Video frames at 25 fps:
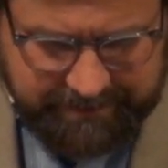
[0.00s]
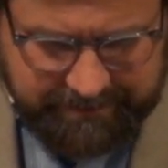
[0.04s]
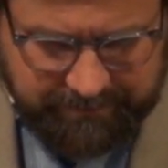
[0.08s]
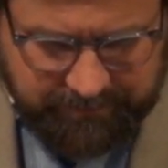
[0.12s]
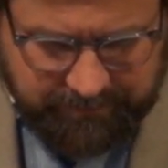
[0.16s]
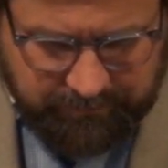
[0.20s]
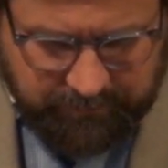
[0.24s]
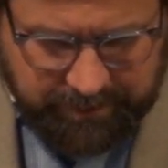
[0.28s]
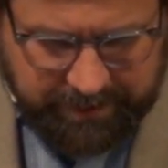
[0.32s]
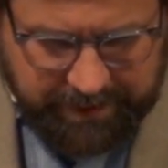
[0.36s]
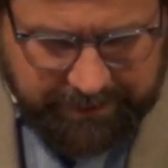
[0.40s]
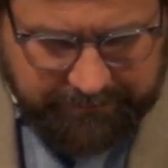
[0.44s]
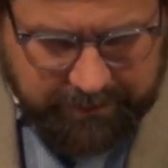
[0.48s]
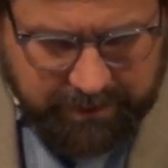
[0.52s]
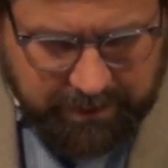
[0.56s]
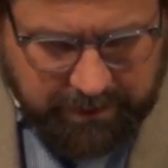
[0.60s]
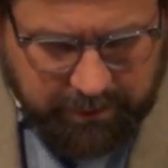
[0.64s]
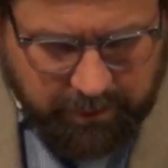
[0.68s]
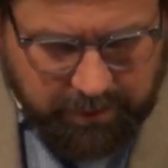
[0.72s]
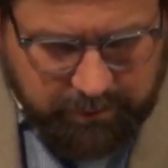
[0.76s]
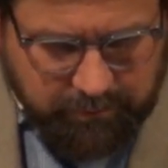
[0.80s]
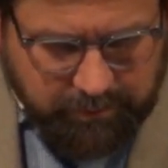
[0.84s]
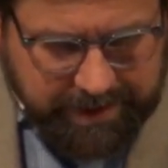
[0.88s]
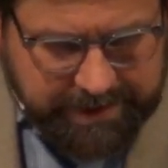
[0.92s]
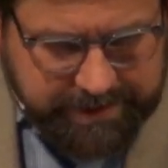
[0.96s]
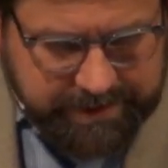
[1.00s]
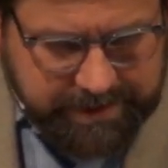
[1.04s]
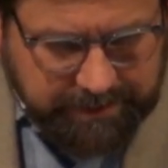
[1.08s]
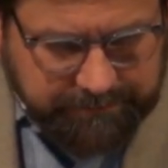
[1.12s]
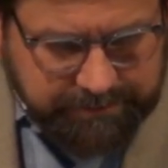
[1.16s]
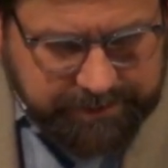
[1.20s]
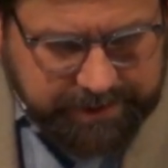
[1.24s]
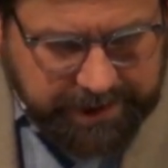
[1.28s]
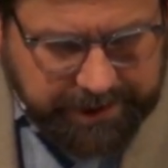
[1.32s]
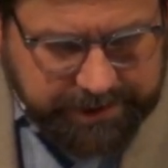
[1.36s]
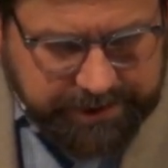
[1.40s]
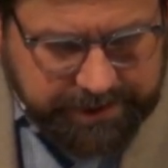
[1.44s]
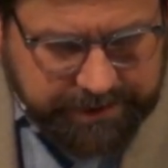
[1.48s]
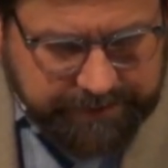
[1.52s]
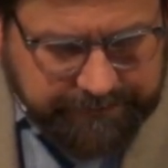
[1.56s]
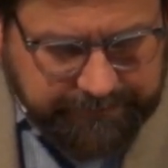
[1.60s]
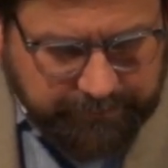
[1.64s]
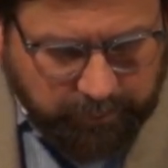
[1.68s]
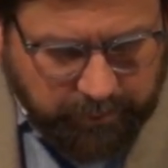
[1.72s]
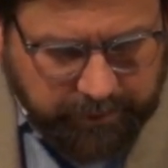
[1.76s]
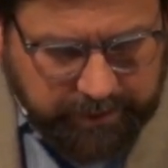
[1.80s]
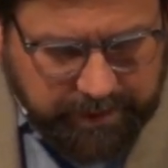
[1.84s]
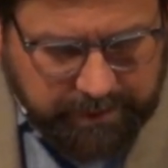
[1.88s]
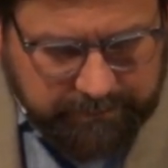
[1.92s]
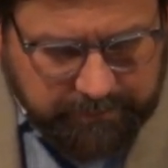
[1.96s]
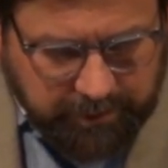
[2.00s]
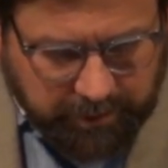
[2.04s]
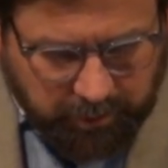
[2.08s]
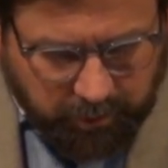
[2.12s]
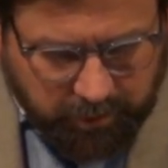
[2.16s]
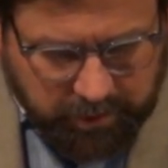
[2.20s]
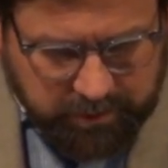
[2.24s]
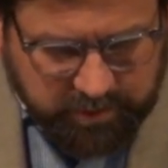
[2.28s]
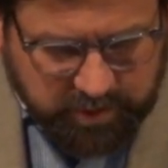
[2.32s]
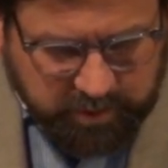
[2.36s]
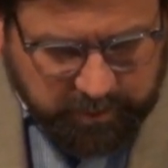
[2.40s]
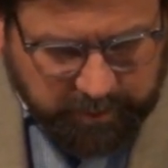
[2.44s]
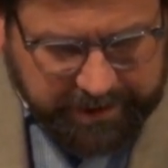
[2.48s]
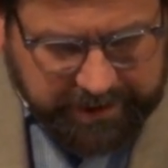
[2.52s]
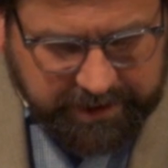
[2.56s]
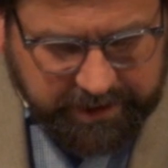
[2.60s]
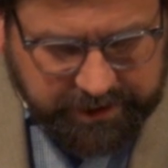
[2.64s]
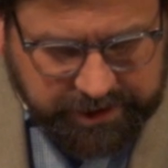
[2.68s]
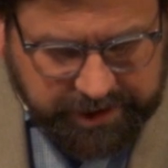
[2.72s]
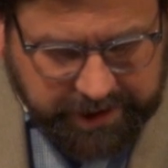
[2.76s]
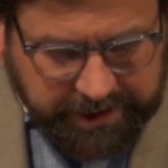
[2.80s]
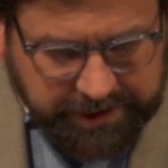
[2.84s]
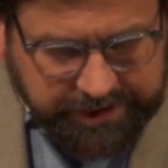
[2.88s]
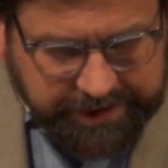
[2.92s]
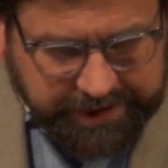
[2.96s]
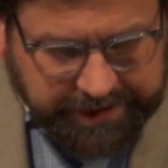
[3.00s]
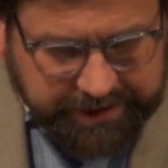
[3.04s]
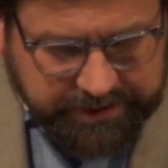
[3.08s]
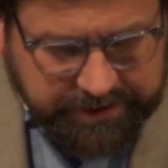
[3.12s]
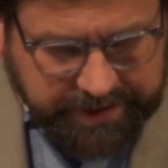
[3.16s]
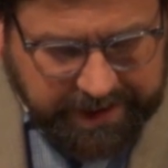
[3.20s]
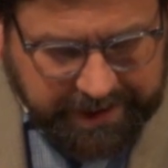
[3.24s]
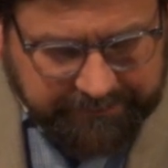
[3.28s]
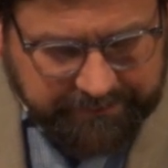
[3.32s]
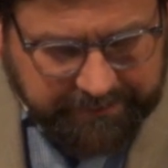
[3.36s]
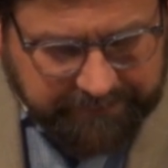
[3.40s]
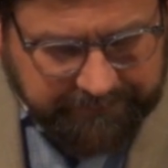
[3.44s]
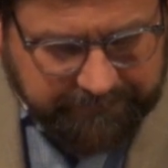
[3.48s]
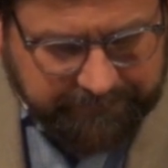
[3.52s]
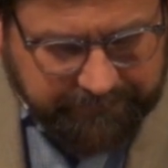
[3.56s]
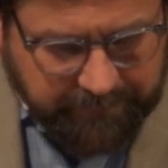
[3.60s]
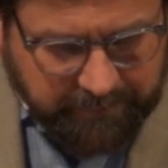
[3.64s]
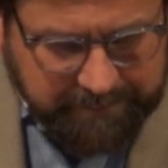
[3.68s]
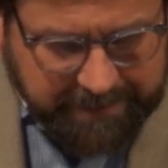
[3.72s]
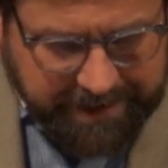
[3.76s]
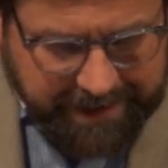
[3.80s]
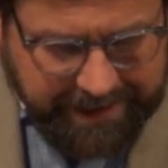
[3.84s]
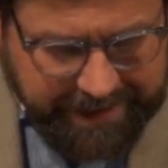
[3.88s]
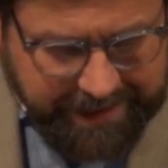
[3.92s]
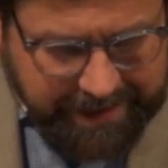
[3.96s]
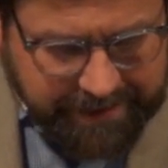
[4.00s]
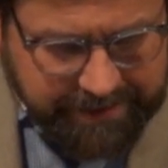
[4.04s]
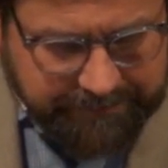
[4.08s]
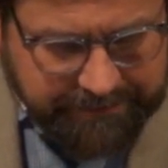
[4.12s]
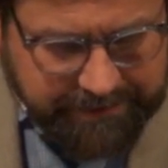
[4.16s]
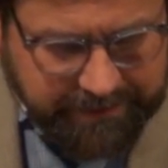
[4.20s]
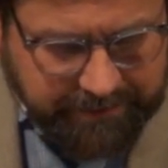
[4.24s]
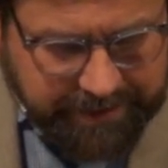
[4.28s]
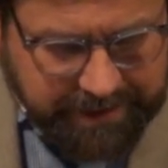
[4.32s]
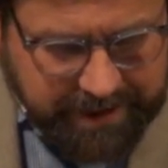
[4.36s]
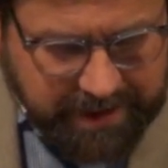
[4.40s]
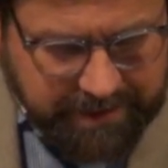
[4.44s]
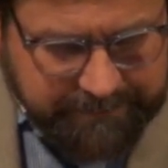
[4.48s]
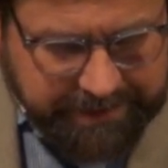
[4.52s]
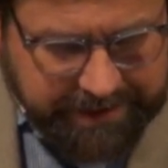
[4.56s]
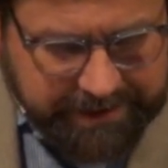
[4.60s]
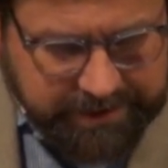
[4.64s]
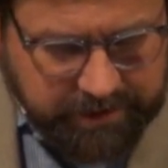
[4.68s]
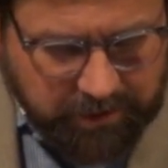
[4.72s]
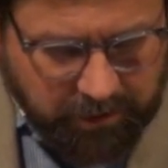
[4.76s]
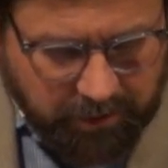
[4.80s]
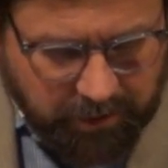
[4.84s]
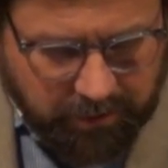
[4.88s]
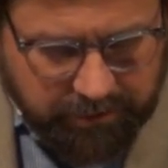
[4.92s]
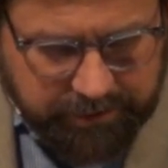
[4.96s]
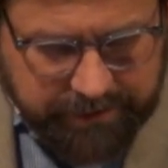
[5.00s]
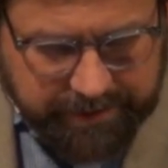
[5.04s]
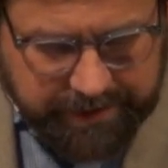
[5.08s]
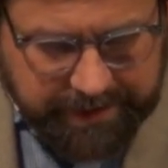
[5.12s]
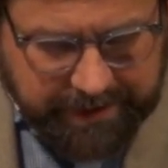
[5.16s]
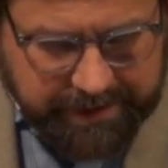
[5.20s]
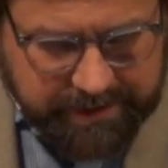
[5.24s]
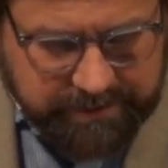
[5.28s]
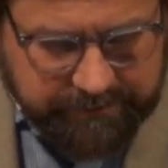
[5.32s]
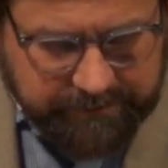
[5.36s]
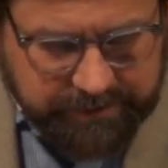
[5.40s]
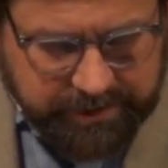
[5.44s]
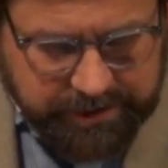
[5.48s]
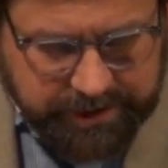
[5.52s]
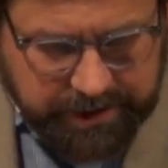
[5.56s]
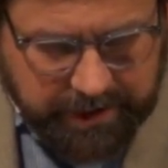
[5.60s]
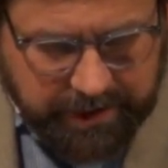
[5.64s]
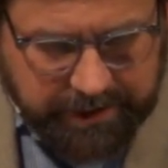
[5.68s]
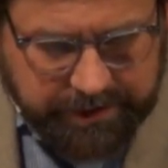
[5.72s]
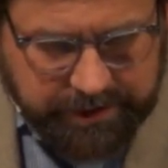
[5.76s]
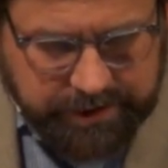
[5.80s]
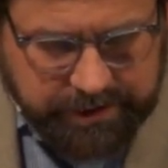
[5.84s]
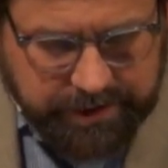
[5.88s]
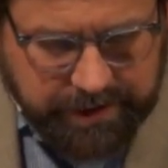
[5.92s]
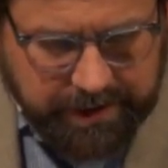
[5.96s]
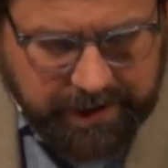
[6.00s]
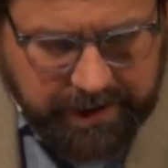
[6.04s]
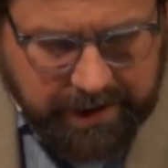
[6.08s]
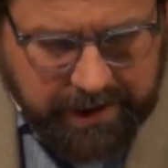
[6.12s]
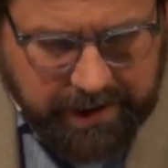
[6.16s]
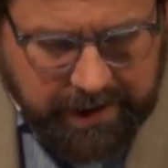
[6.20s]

Whenever the Lord raised up judges for them, the Lord was with the judge. He saved them from the hand of their enemies all the days of the judge.